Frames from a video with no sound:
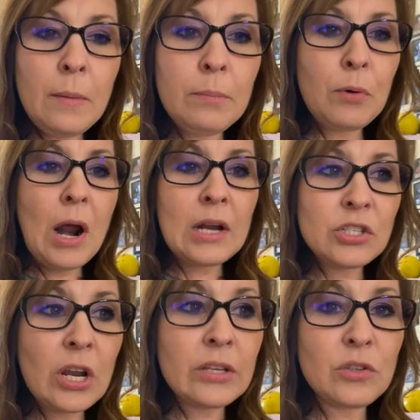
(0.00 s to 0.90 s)

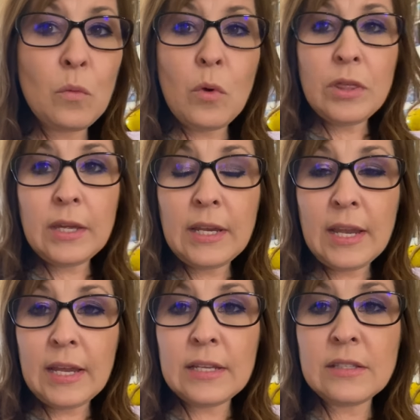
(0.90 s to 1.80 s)
projects with the
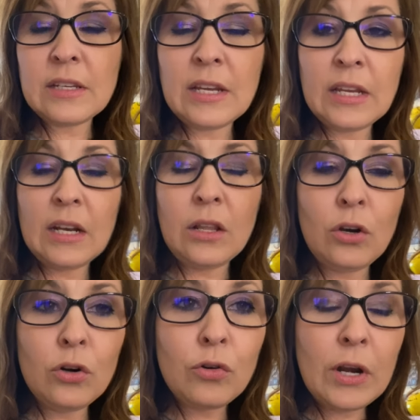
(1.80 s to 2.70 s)
kids can get a
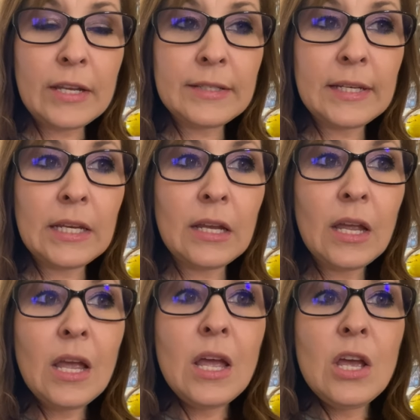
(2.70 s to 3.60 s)
little crazy.
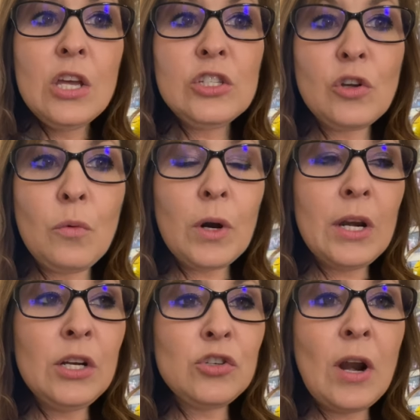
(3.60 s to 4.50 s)
So we're
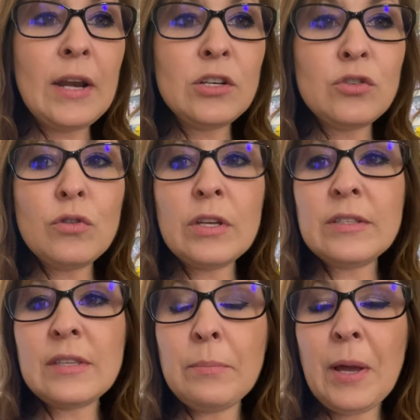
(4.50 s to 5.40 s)
gonna try to do
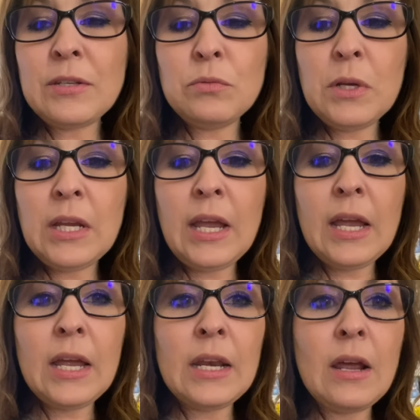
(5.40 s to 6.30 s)
this the best we
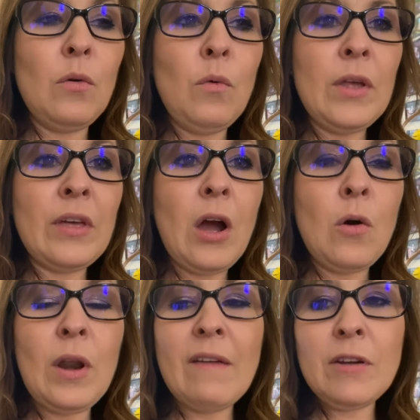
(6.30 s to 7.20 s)
can
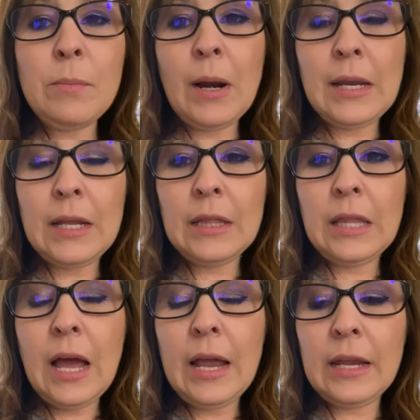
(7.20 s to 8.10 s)
without everybody
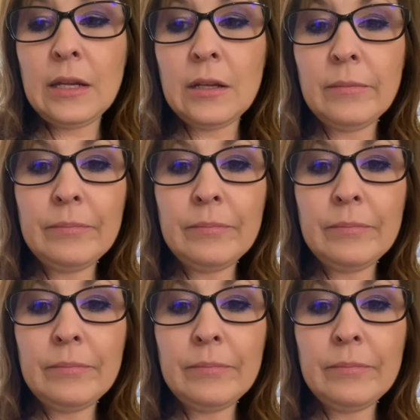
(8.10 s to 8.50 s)
like